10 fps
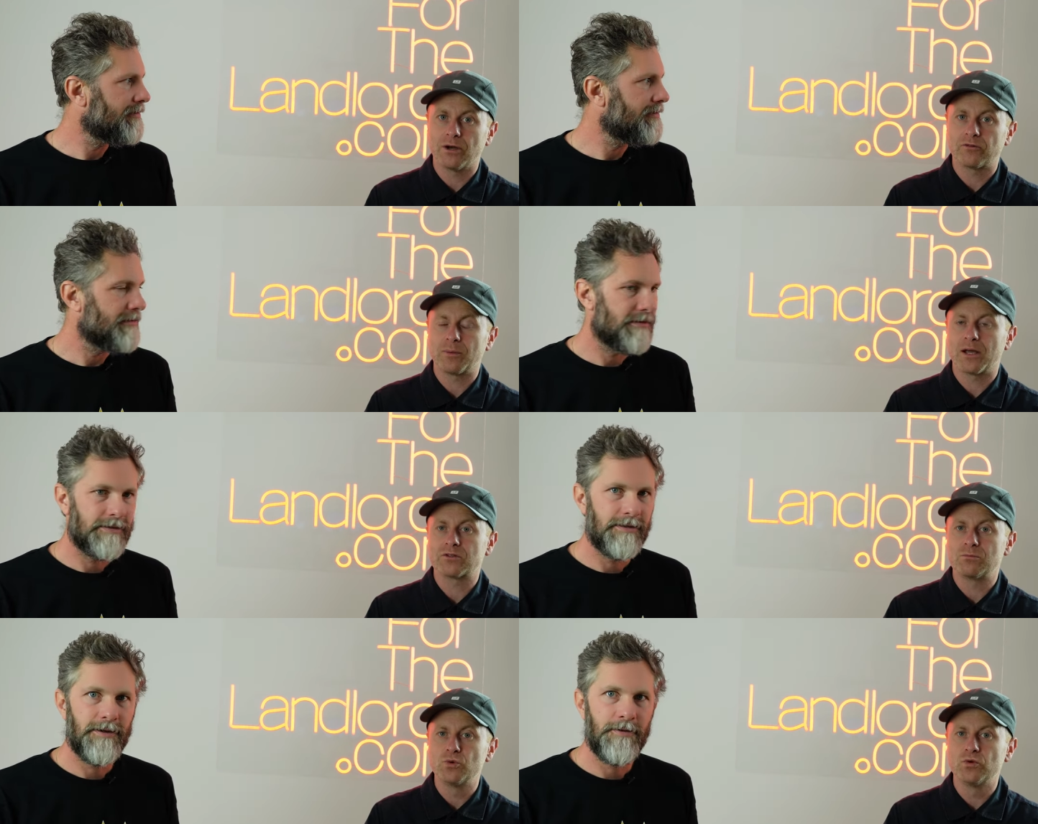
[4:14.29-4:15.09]
Speaker 1: You have to be able
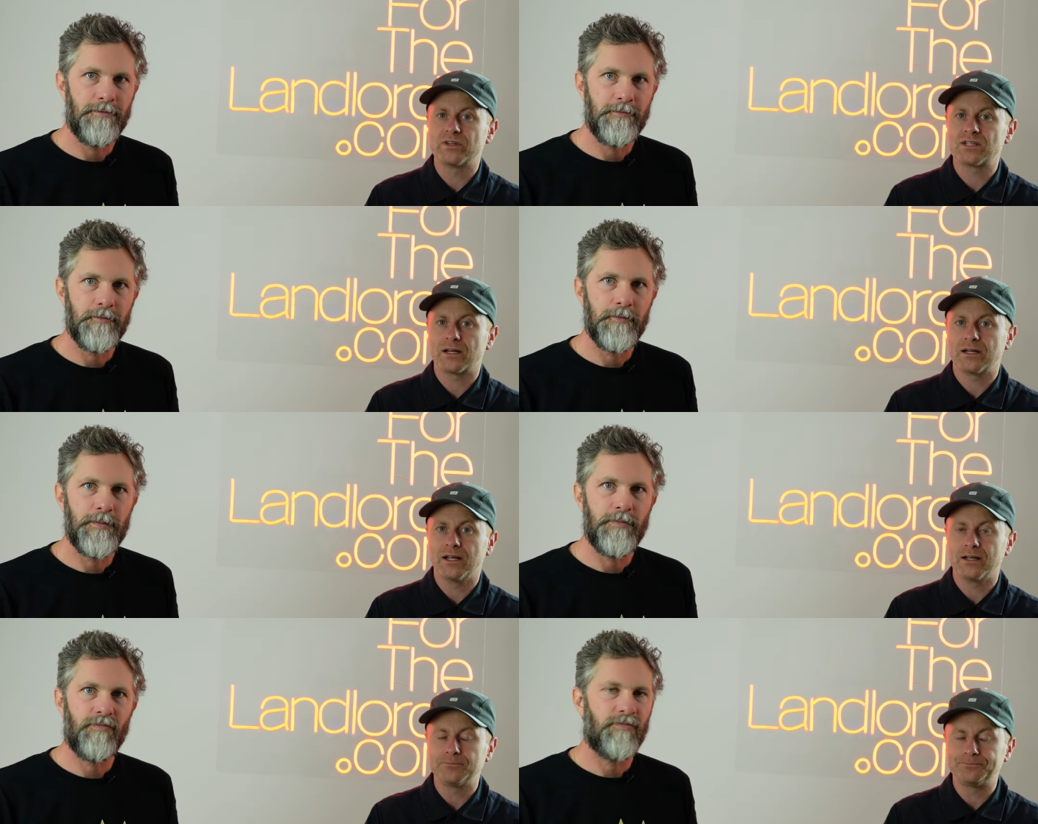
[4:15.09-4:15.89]
to move a tenant
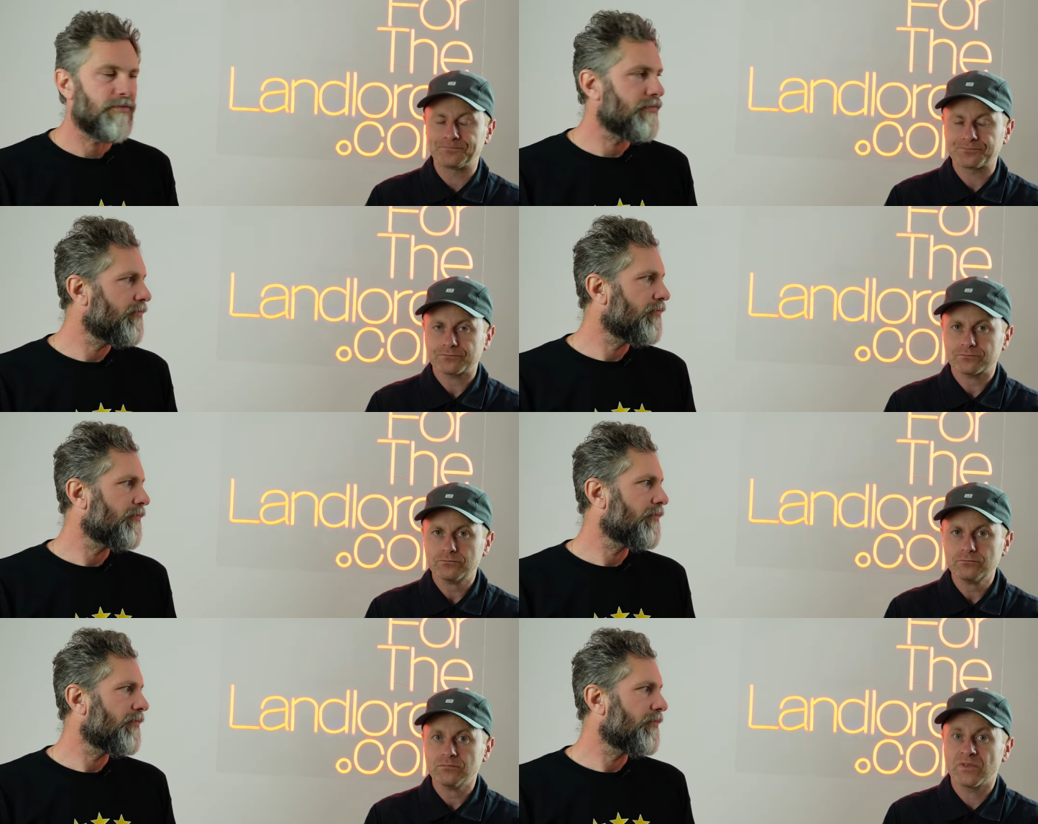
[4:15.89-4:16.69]
in
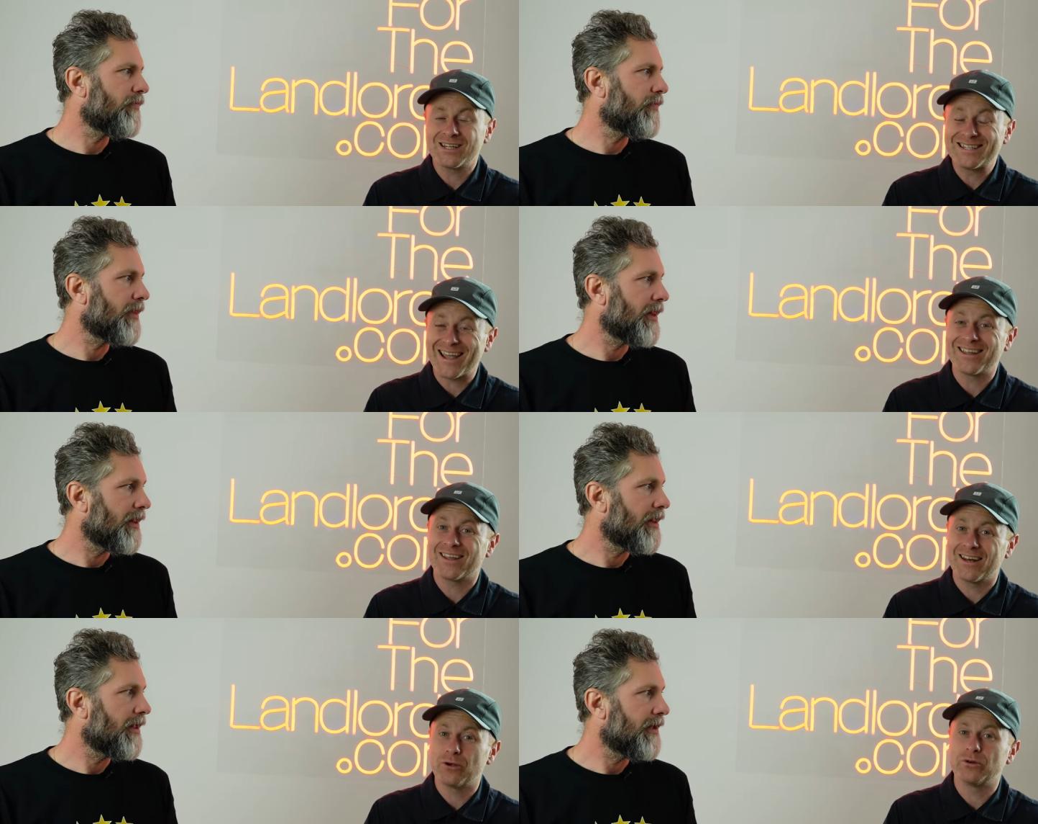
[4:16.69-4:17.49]
the day
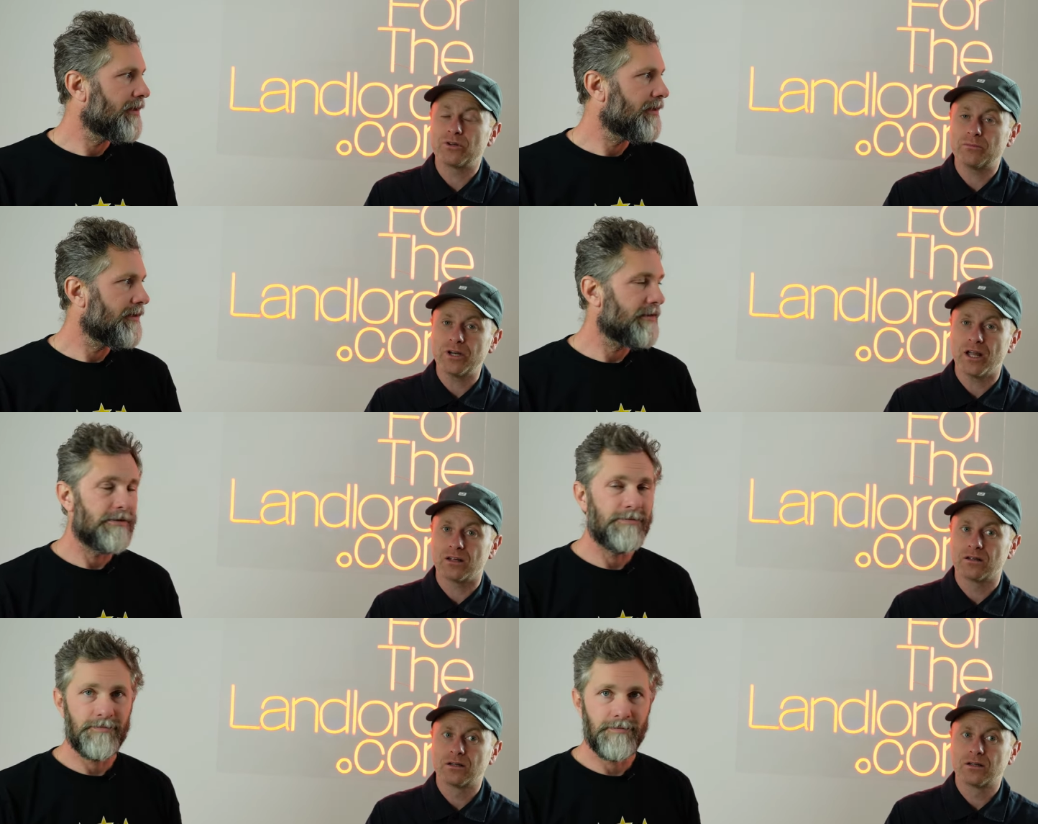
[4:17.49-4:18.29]
they loan you the money.